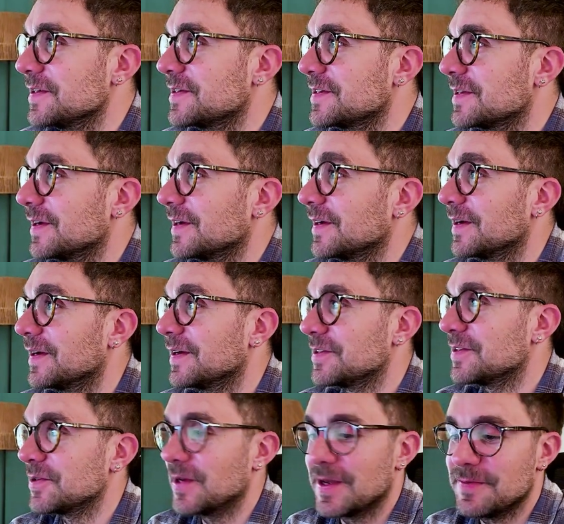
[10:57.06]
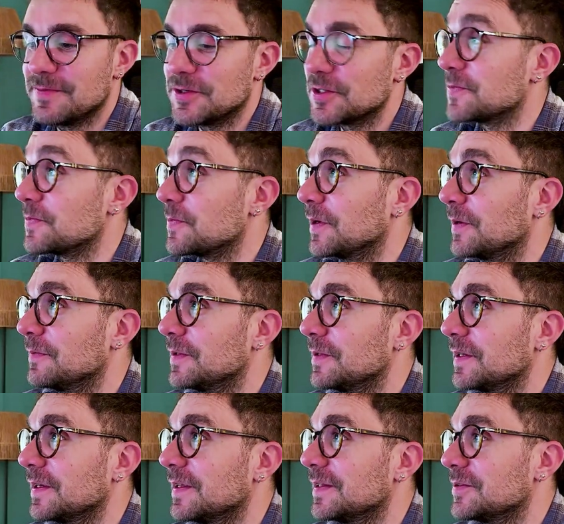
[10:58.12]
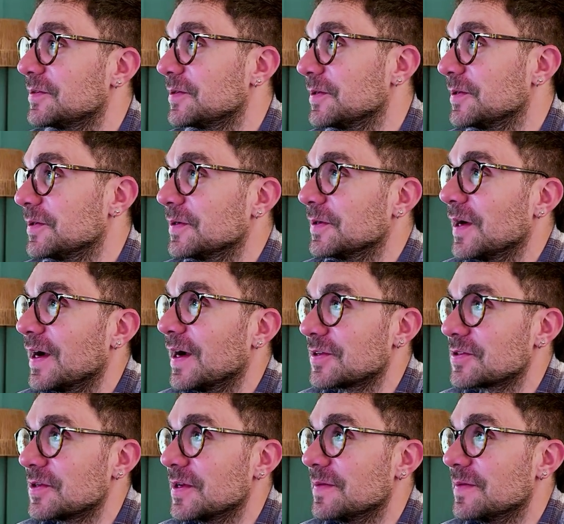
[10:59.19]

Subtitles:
so I'm just prompting it to actually